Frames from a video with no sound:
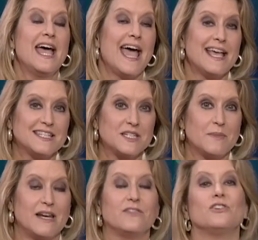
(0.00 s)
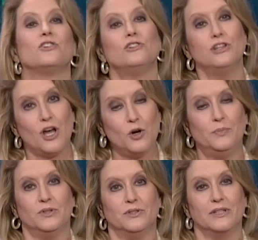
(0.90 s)
estimated the
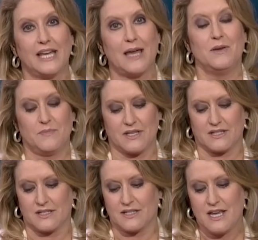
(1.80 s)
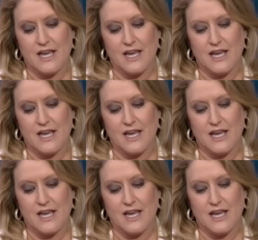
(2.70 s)
global gaming business